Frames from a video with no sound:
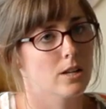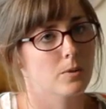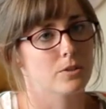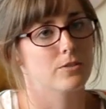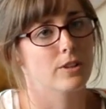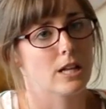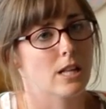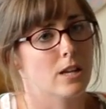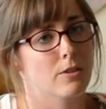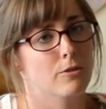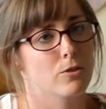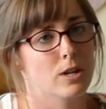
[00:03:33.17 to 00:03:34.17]
he was
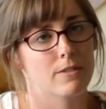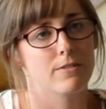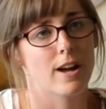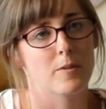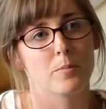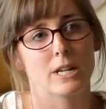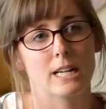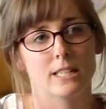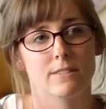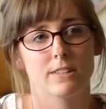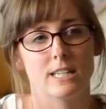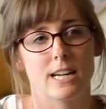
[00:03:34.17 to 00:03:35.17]
failing four out of five brain
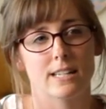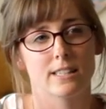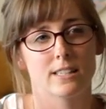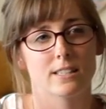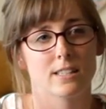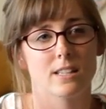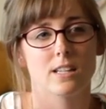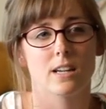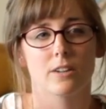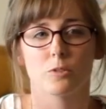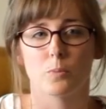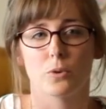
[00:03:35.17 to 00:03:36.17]
activity tests, and the
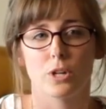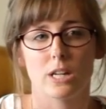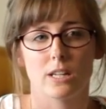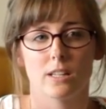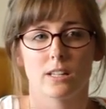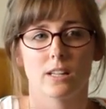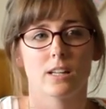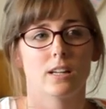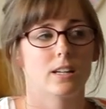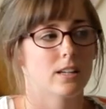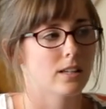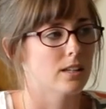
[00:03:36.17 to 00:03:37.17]
next morning,
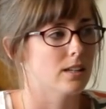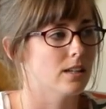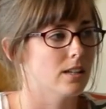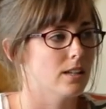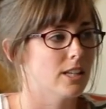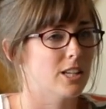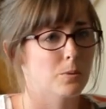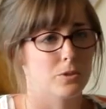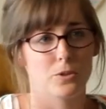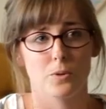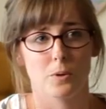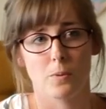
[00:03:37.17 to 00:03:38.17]
he
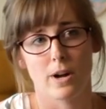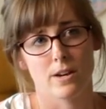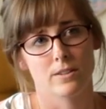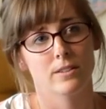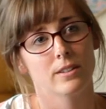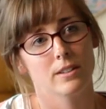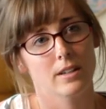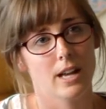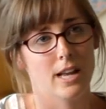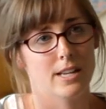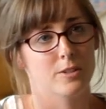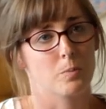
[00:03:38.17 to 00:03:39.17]
was doing well,
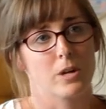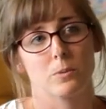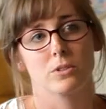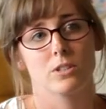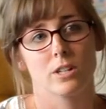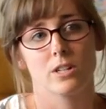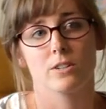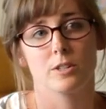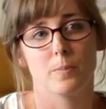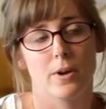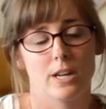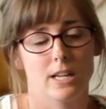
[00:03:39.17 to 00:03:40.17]
and his brain was starting to
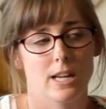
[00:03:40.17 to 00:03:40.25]
respond